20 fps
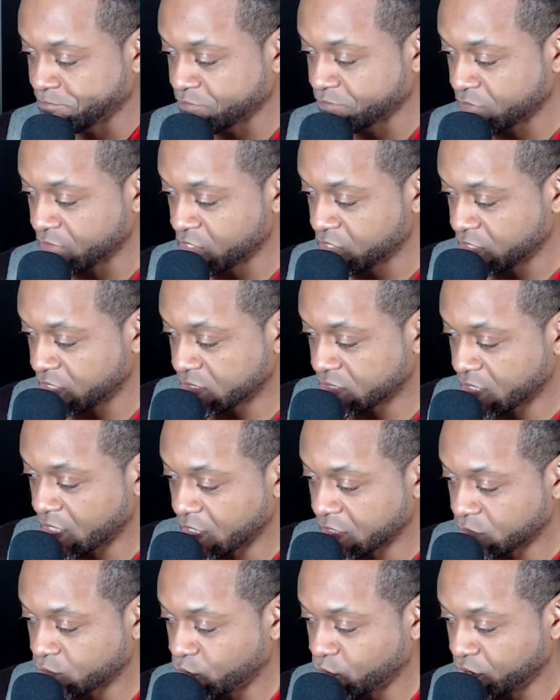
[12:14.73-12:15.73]
She
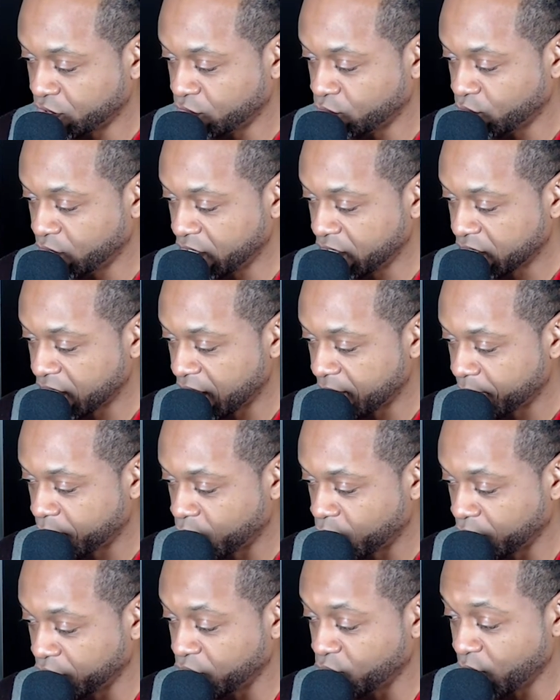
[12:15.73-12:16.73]
says, when you read
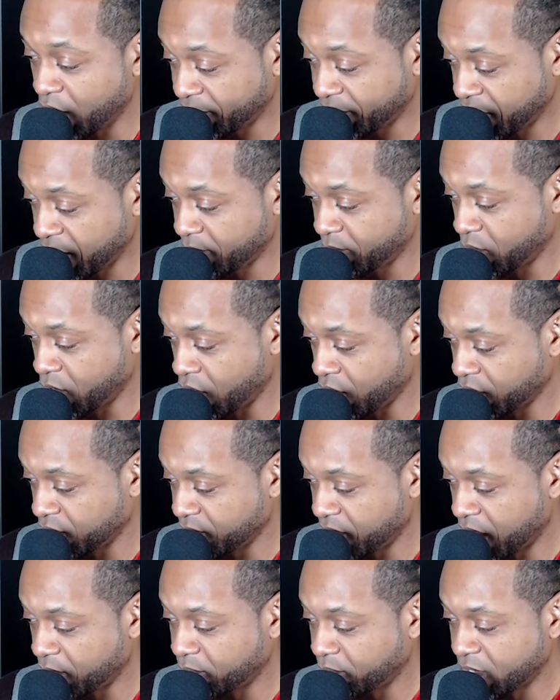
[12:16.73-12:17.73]
that part
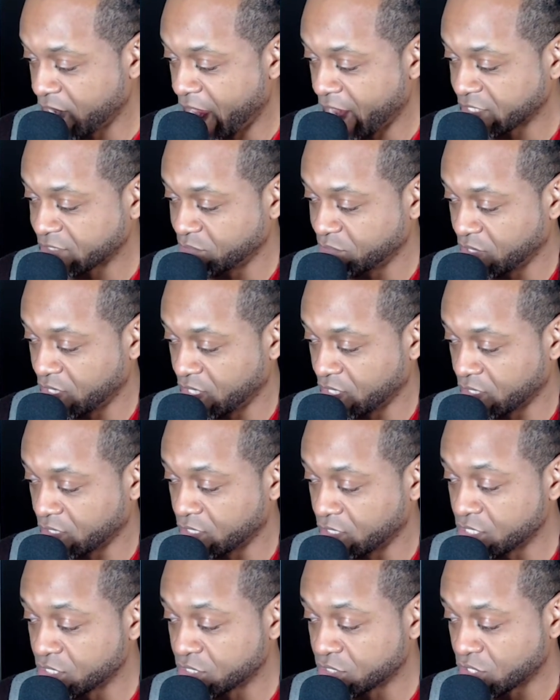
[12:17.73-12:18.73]
about blacks being
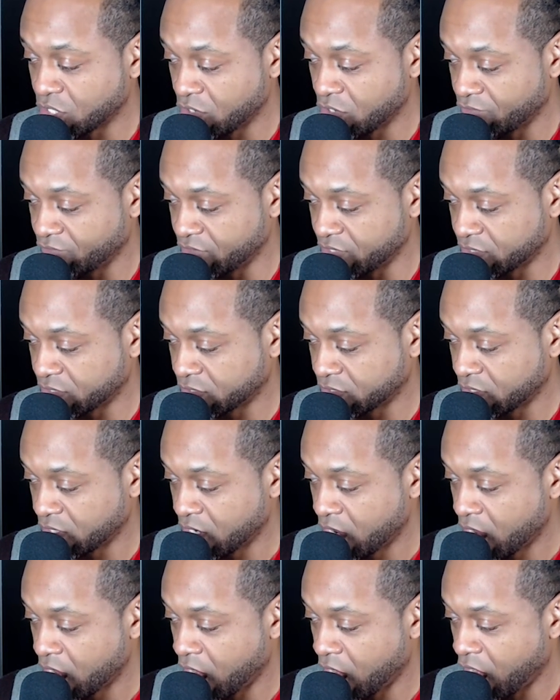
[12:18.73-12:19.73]
good servants,
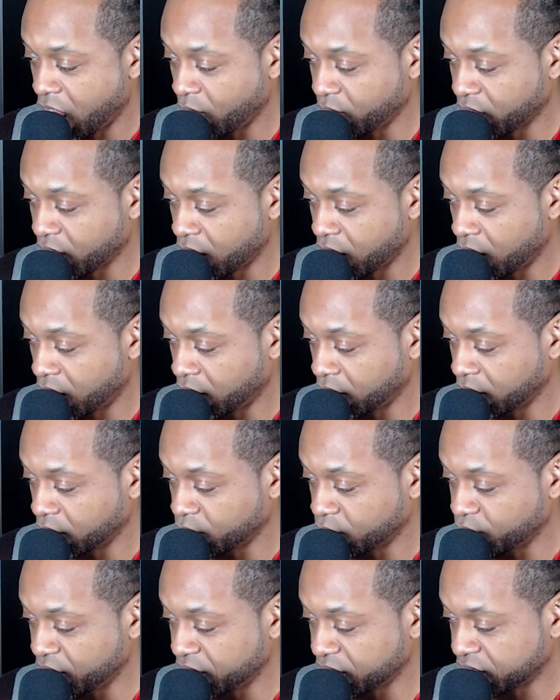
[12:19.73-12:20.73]
I recall a
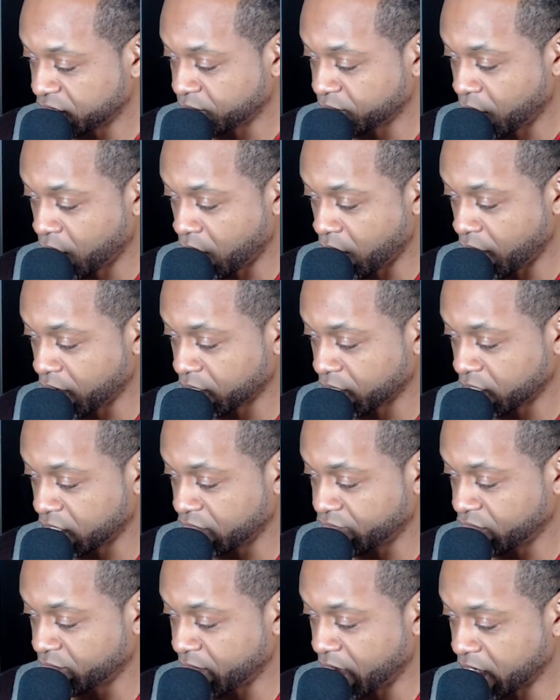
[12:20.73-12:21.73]
recent part
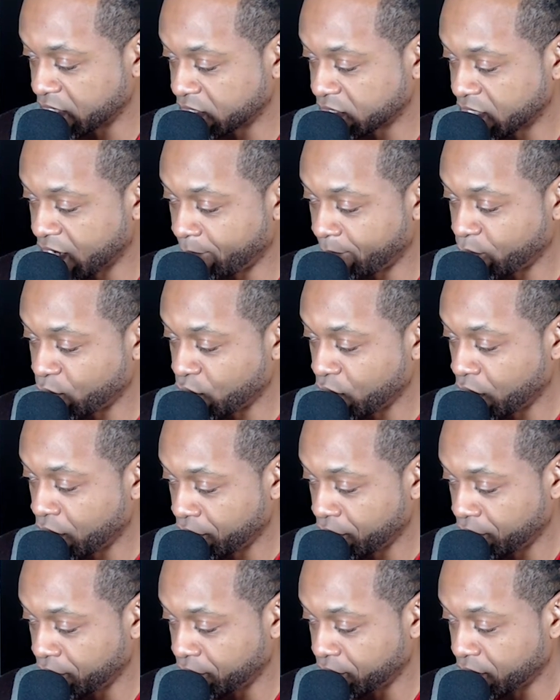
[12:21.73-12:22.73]
given by Samuel
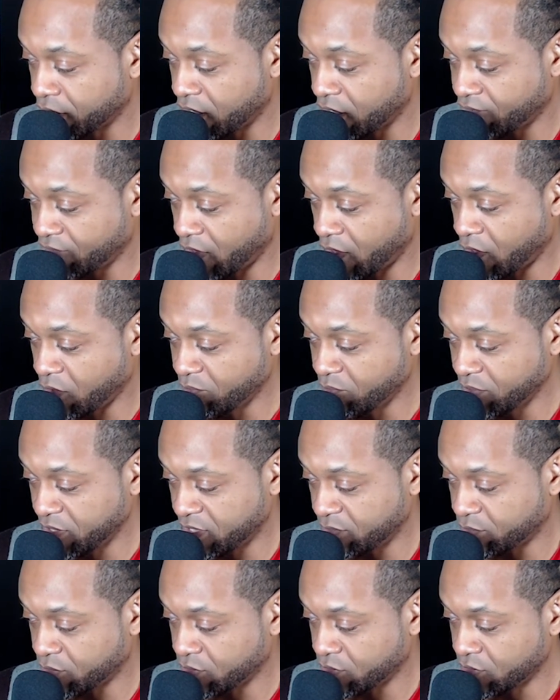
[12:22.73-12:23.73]
Hurd, of all
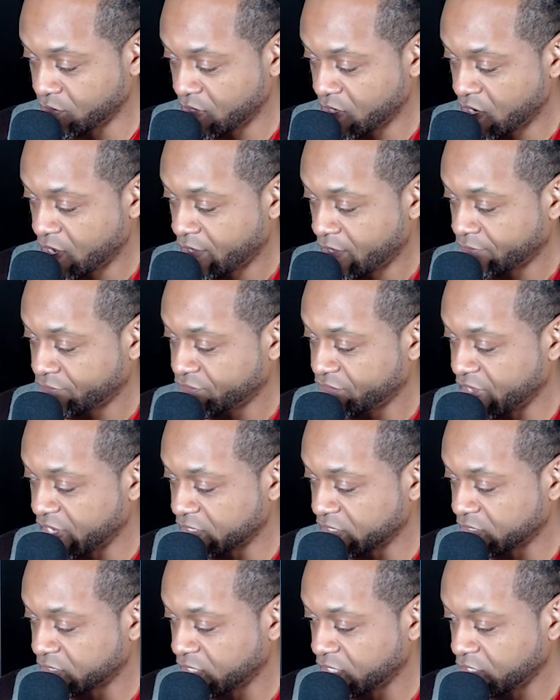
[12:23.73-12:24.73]
people, that
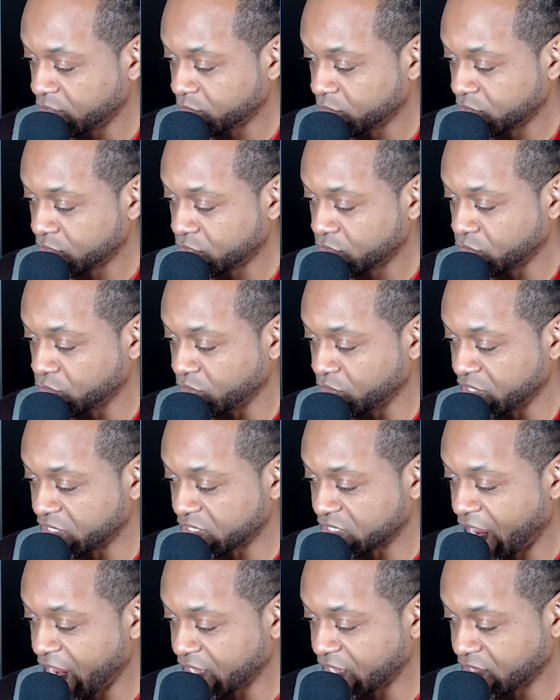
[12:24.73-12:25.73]
seems to
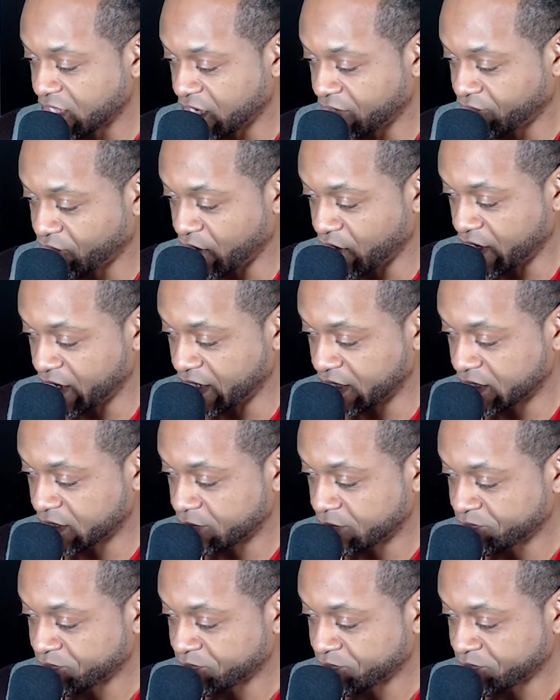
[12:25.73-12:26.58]
recite that phrase.